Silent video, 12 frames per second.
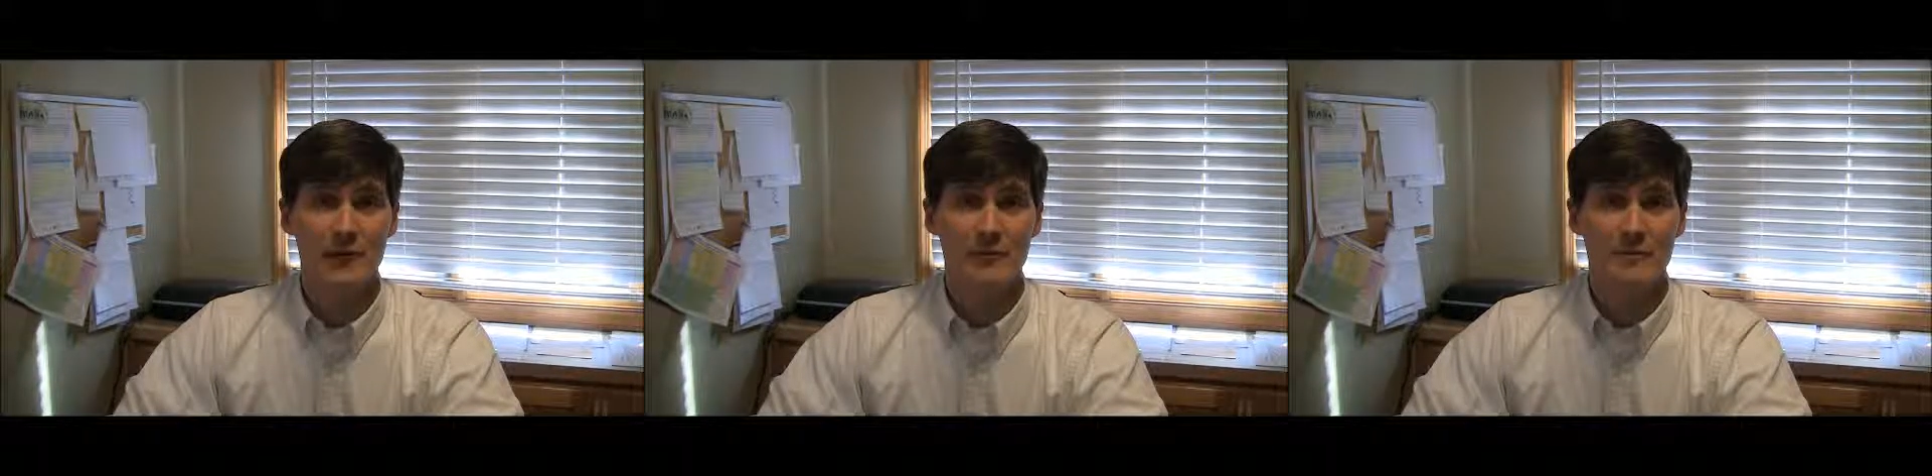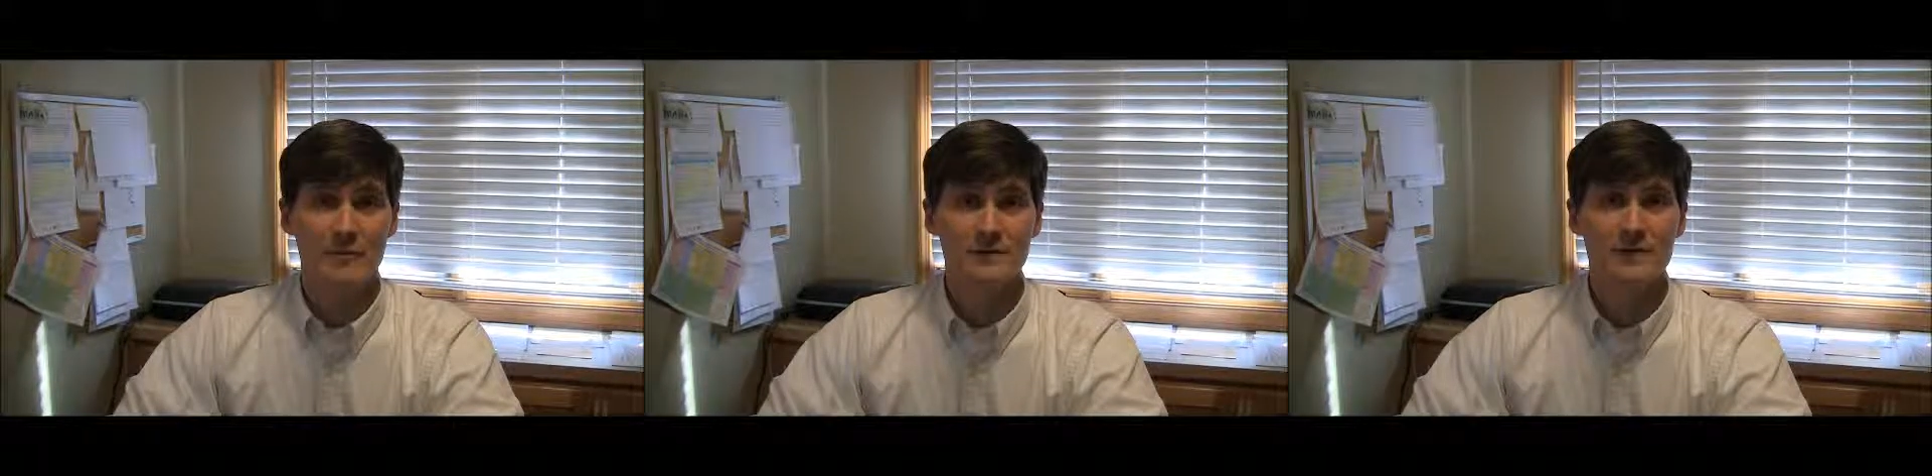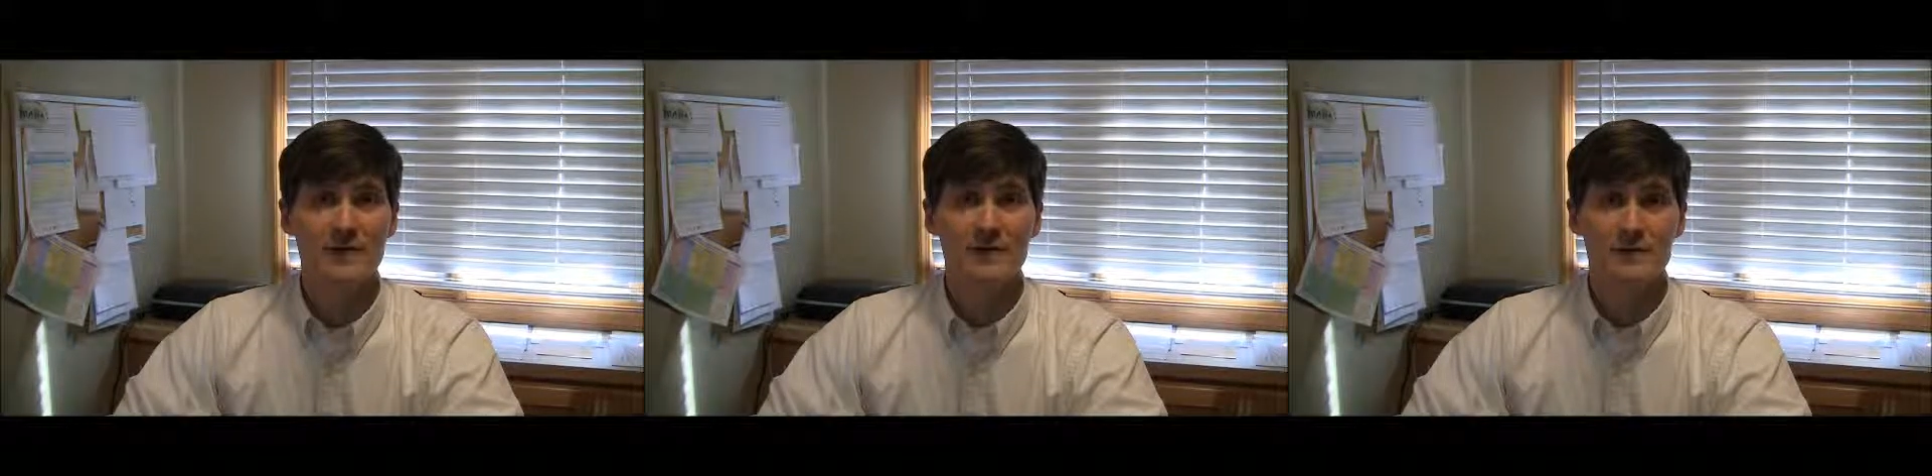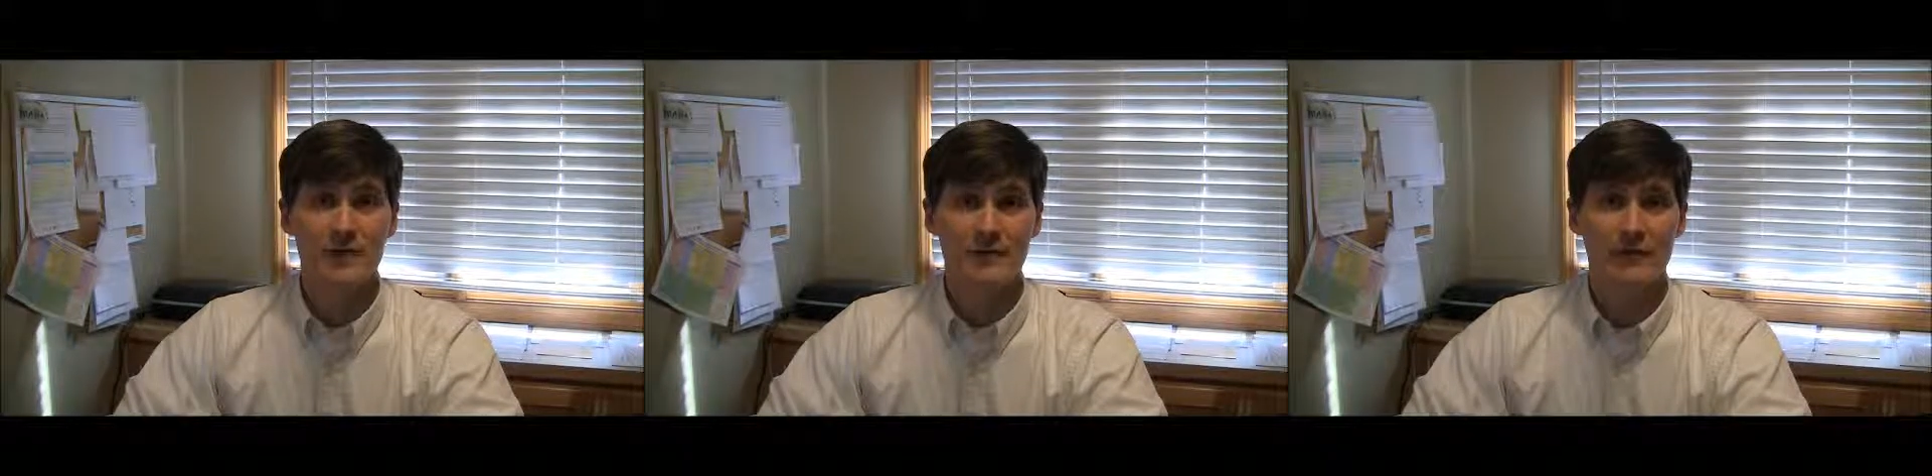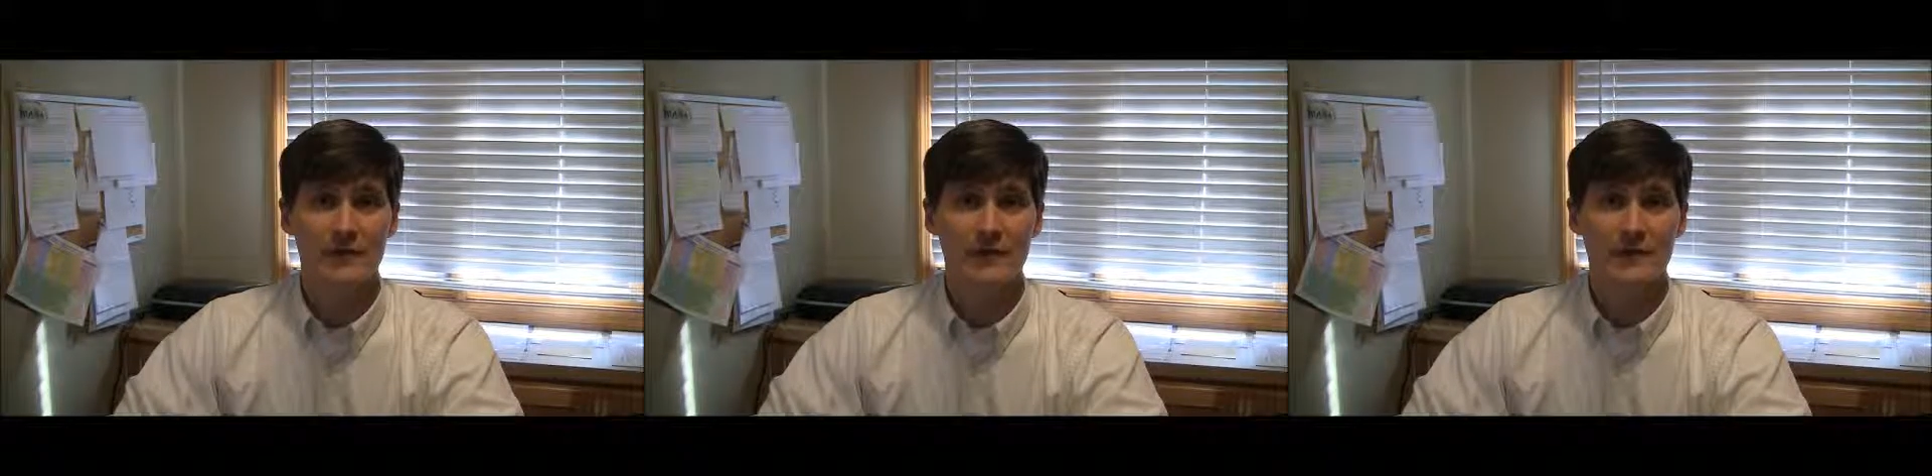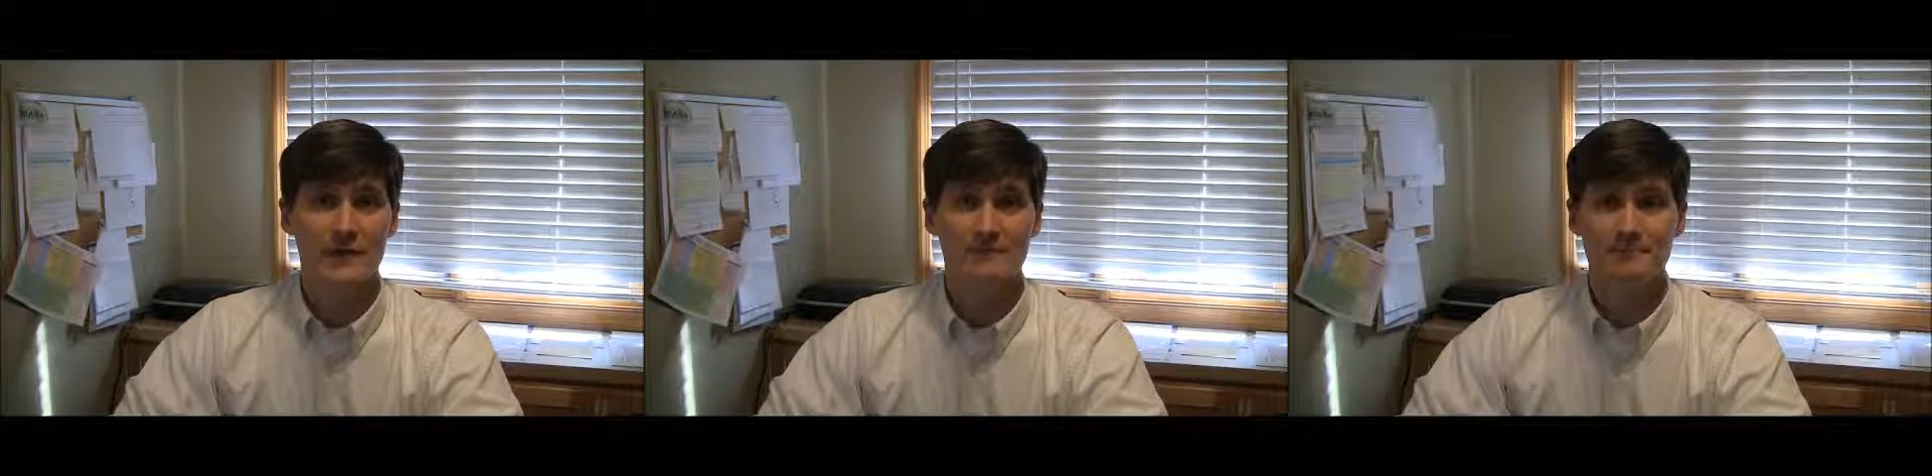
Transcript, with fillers: office. Thank you and have a great day.